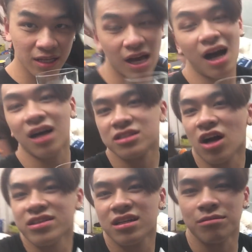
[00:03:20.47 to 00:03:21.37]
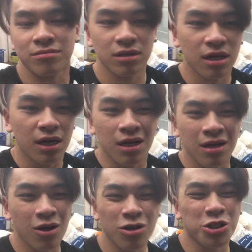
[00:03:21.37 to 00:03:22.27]
Yeah, it's awesome.
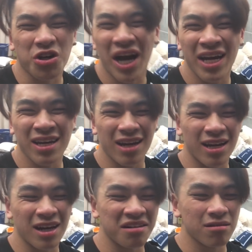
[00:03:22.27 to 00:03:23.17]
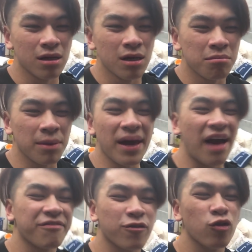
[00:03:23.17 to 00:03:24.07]
Go and try it and then maybe
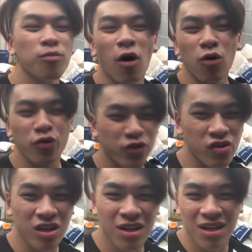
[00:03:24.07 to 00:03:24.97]
have 2 bowls